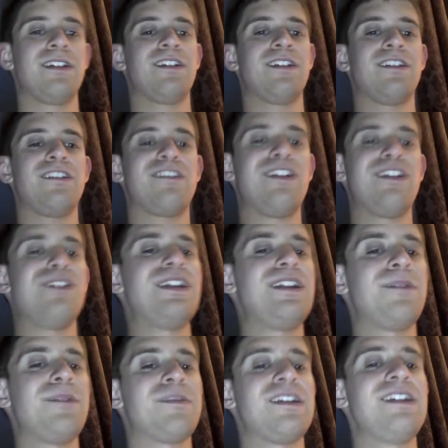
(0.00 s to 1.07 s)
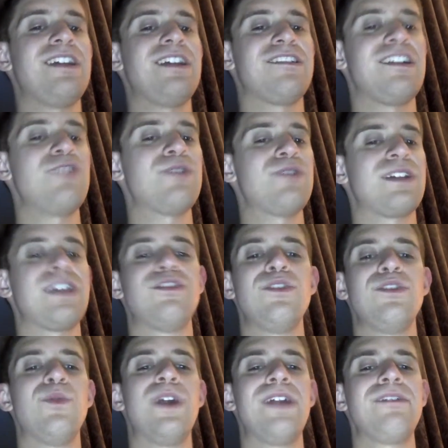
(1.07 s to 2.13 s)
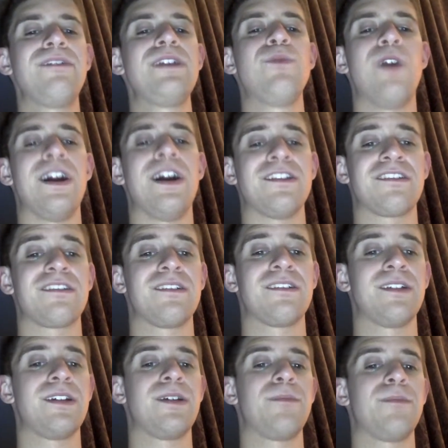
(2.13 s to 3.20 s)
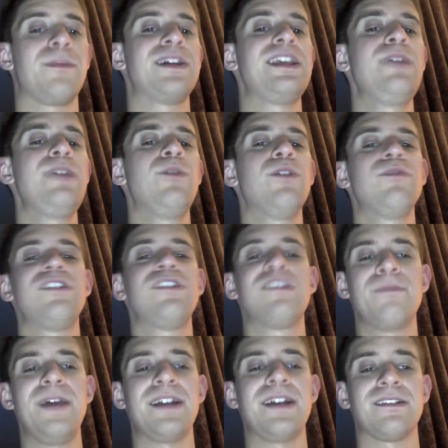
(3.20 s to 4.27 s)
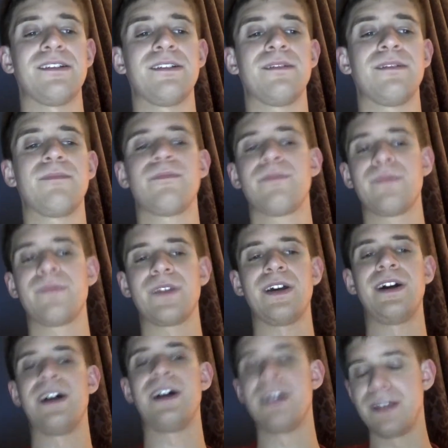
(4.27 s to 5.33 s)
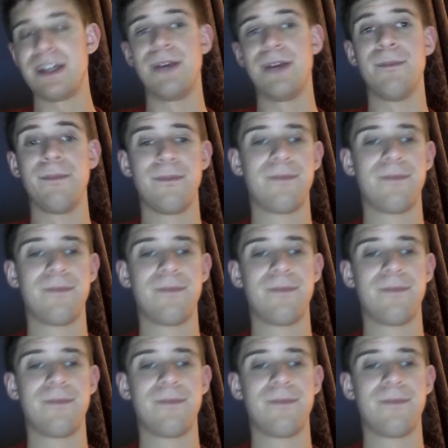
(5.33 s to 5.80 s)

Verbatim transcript: Shelton ended up saying that Cedric can do whatever he wants, but he will respect uh, him.